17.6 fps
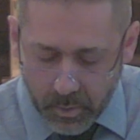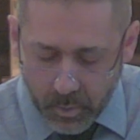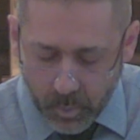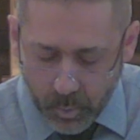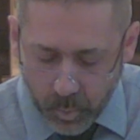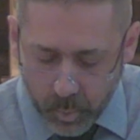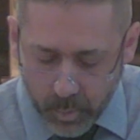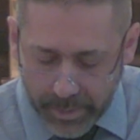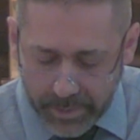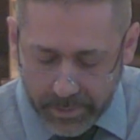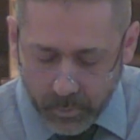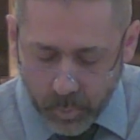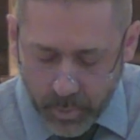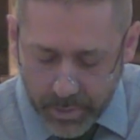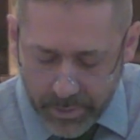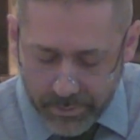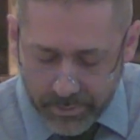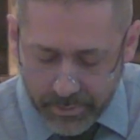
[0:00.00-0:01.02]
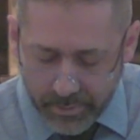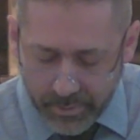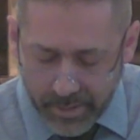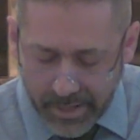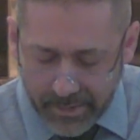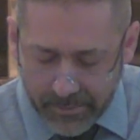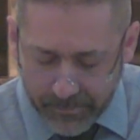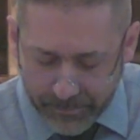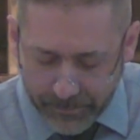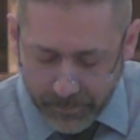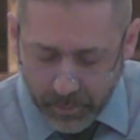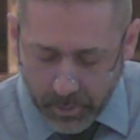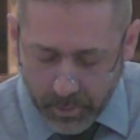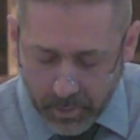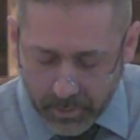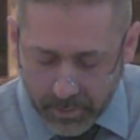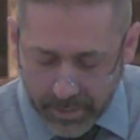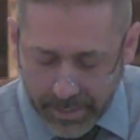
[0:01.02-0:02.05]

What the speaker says: we wither and fall,